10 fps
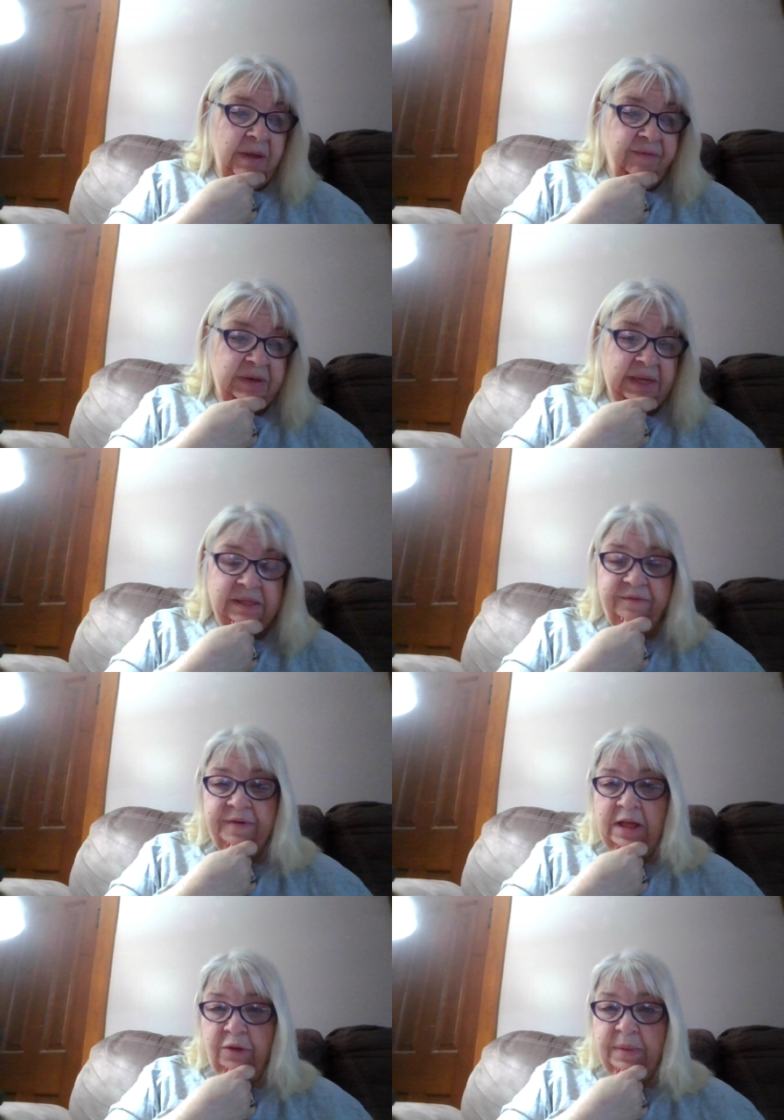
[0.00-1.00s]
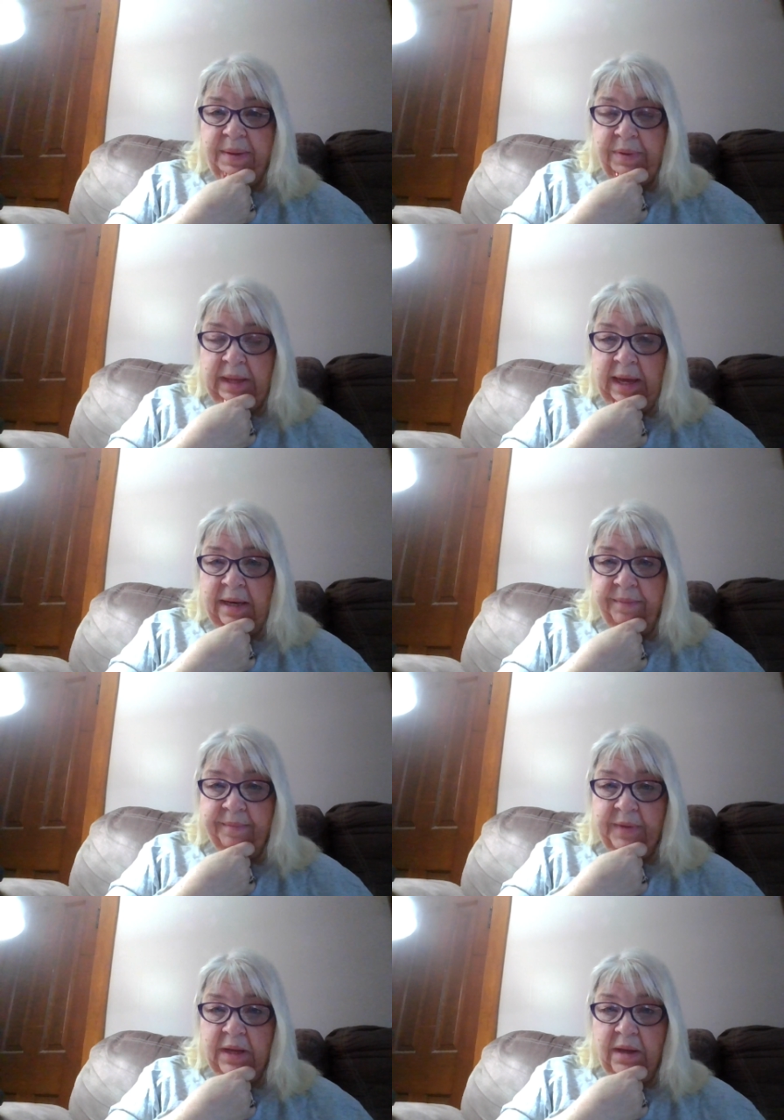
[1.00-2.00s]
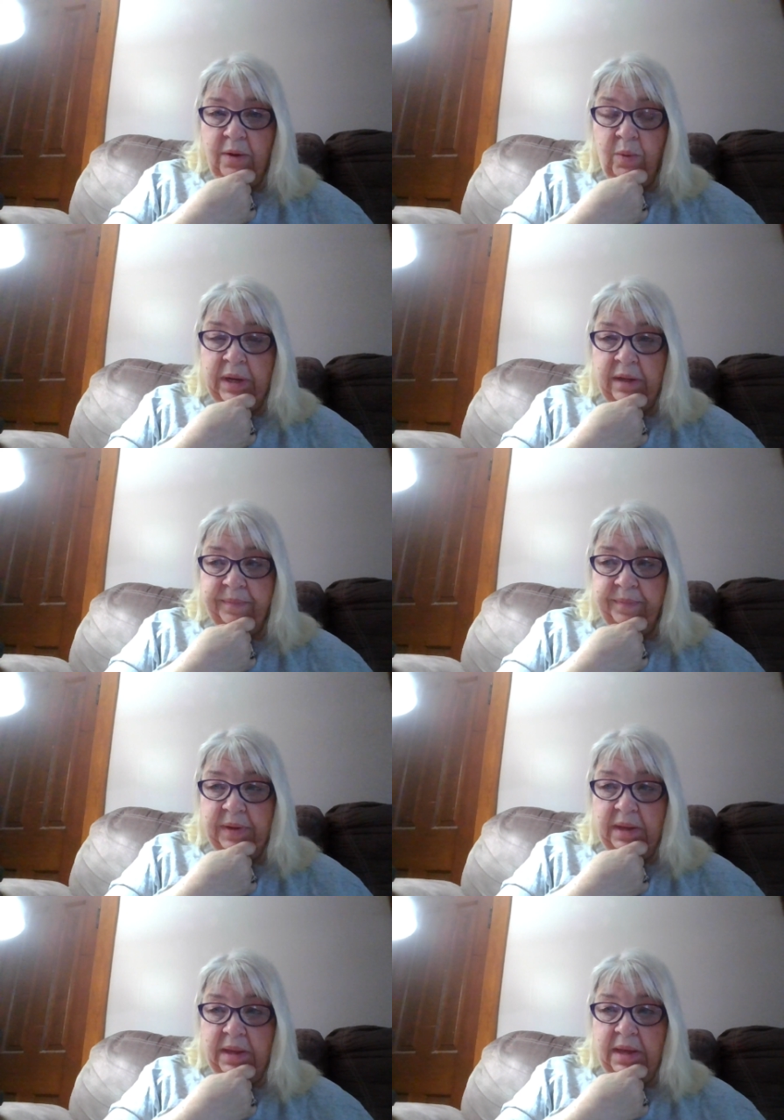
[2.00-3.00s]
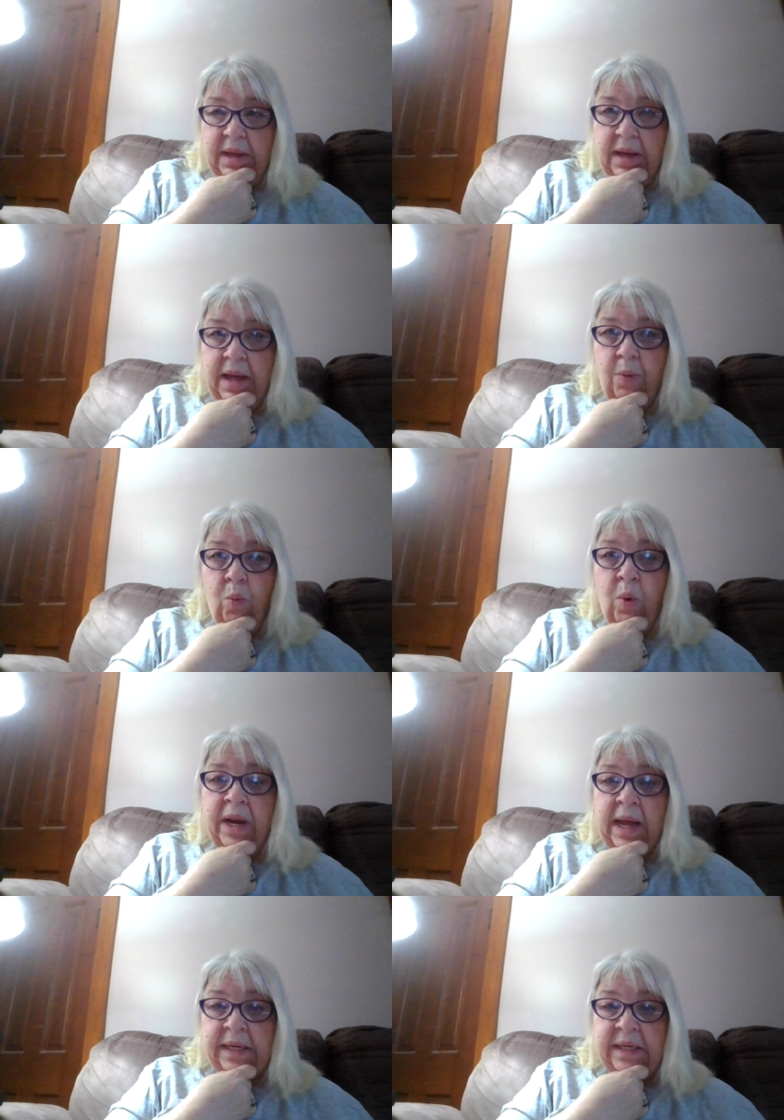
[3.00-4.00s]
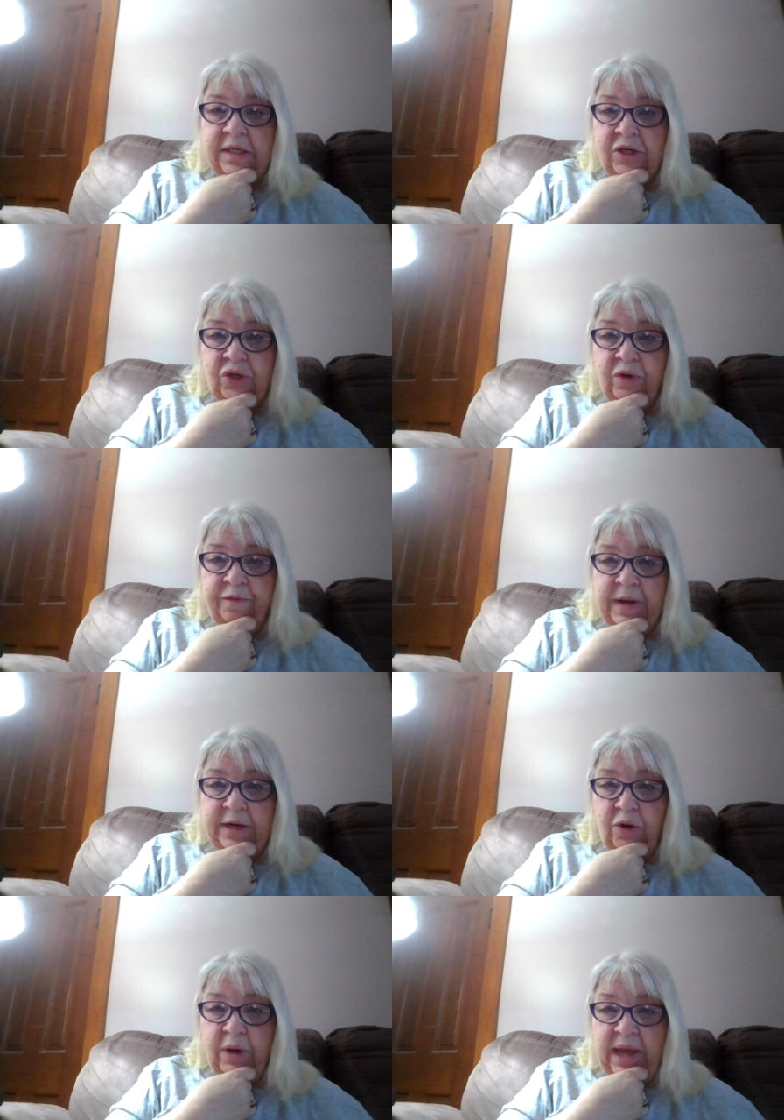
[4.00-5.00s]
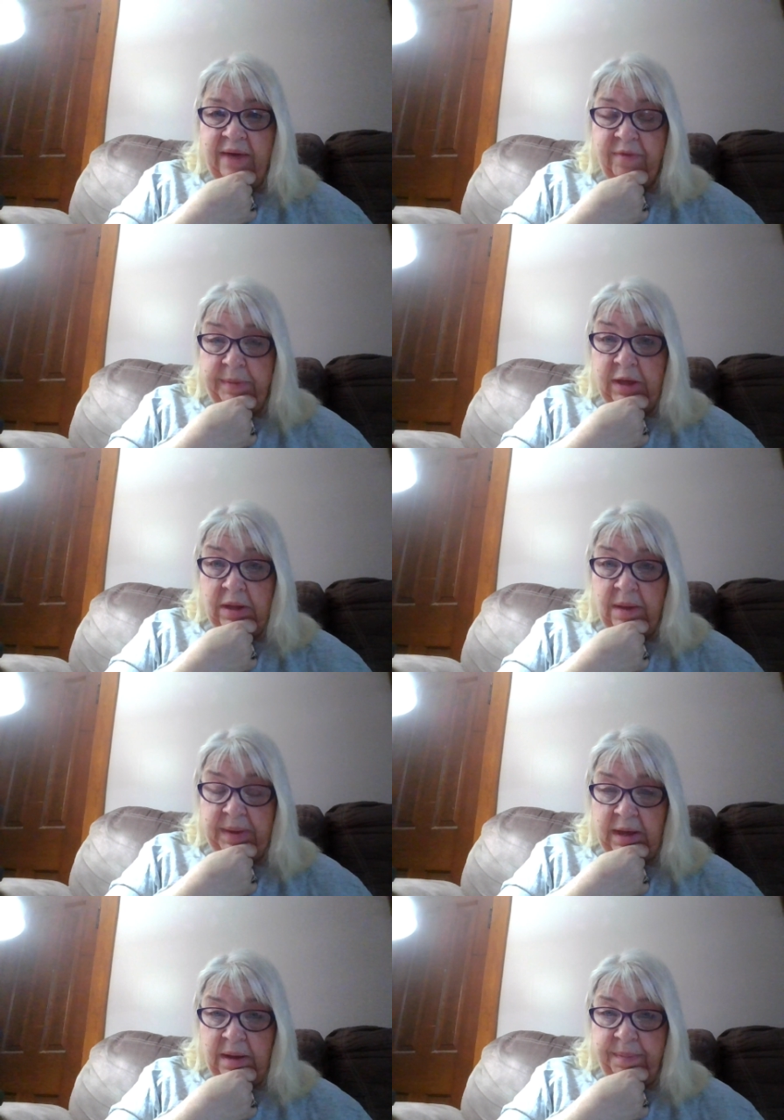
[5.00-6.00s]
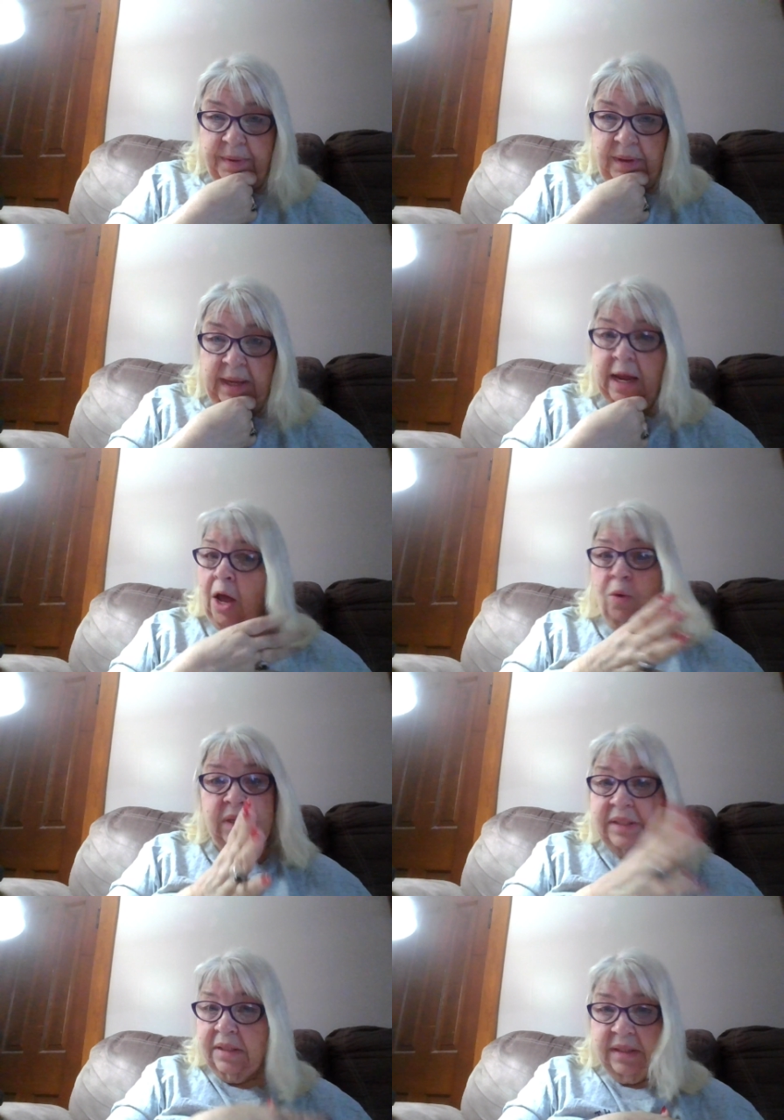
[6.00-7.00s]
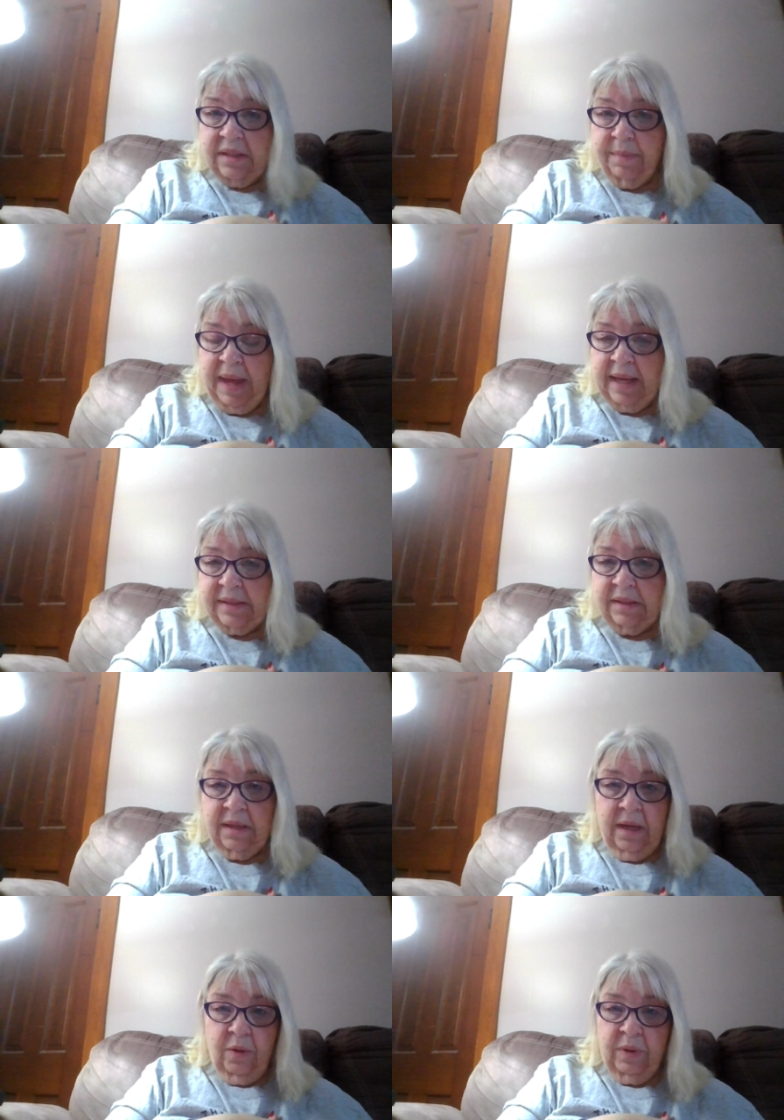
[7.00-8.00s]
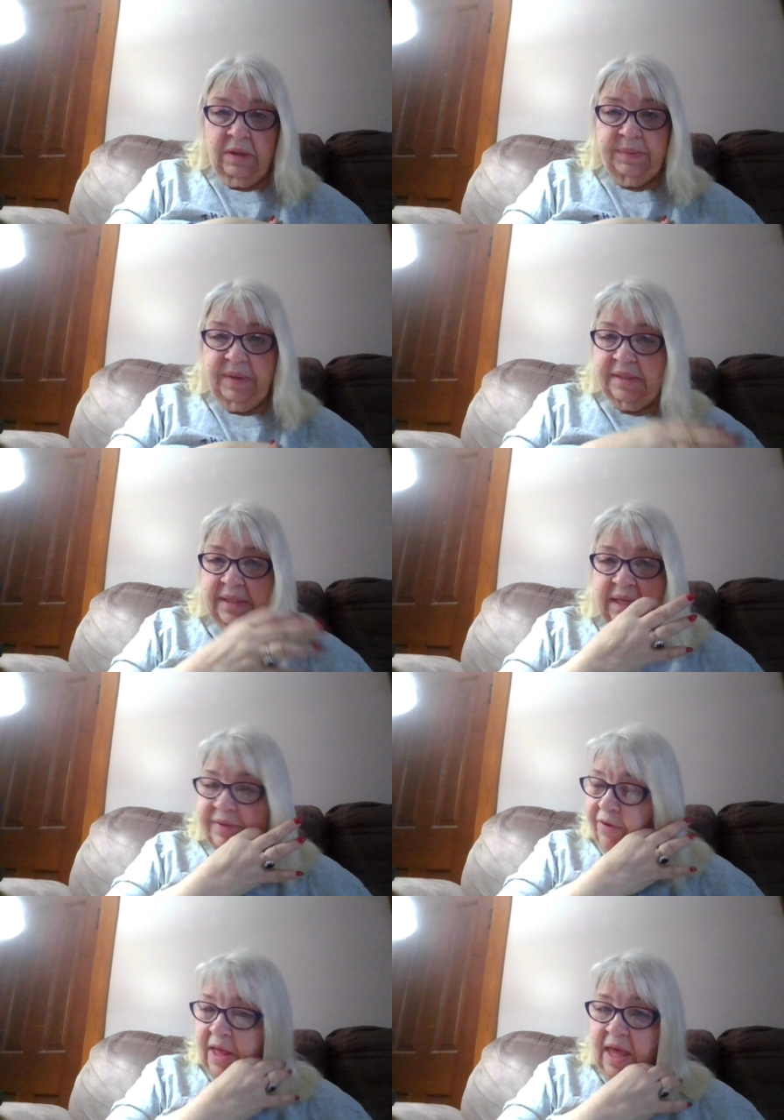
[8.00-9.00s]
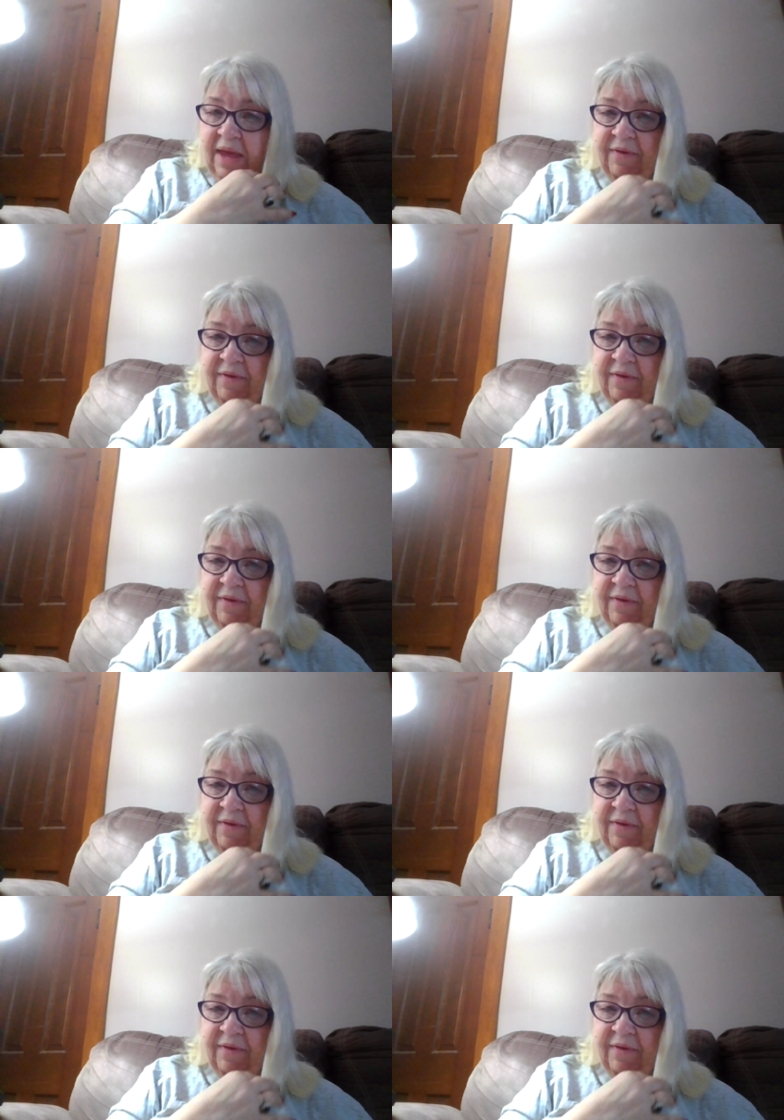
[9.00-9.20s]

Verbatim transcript: if it doesn't follow my plan, well, what I need to do if I know I have a meal coming up, and I always did this in the past, when I was being successful.